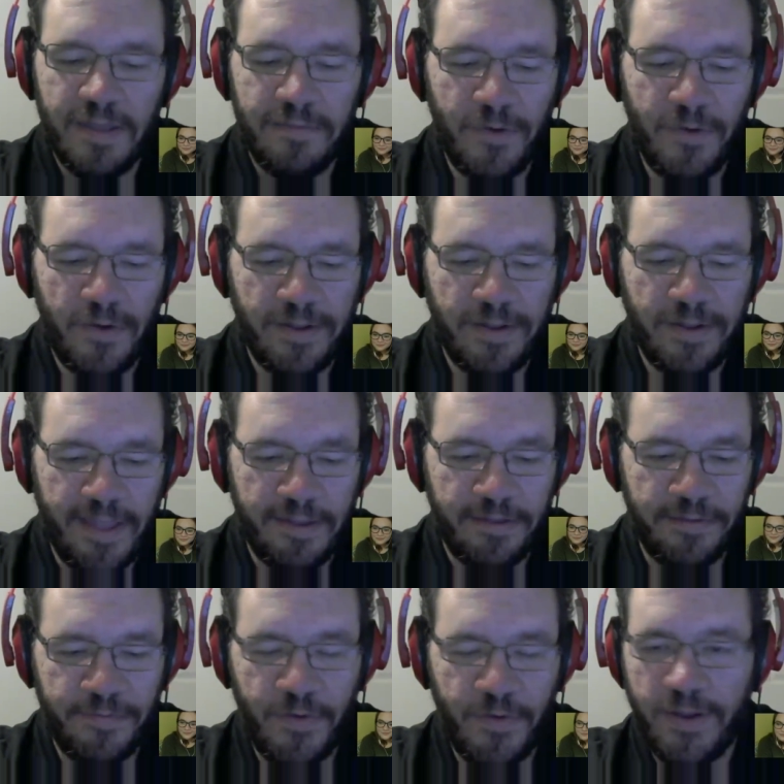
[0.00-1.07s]
Very
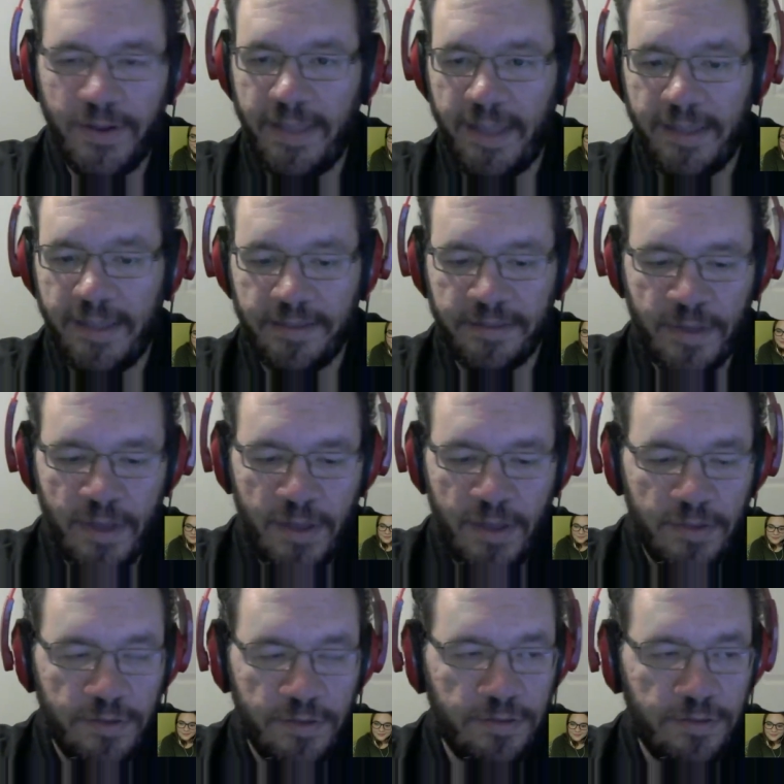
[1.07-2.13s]
nice, very nice.
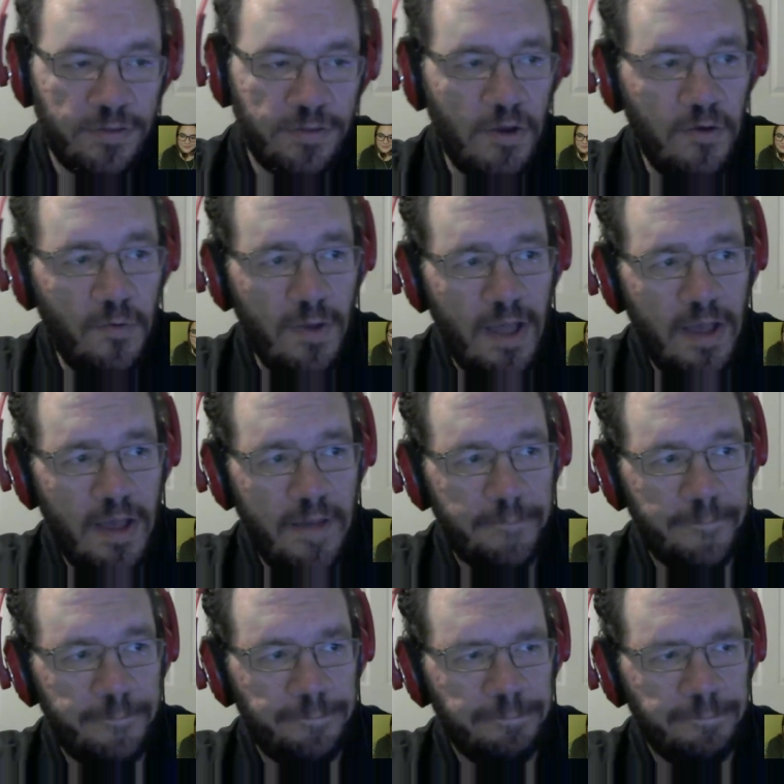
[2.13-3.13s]
So,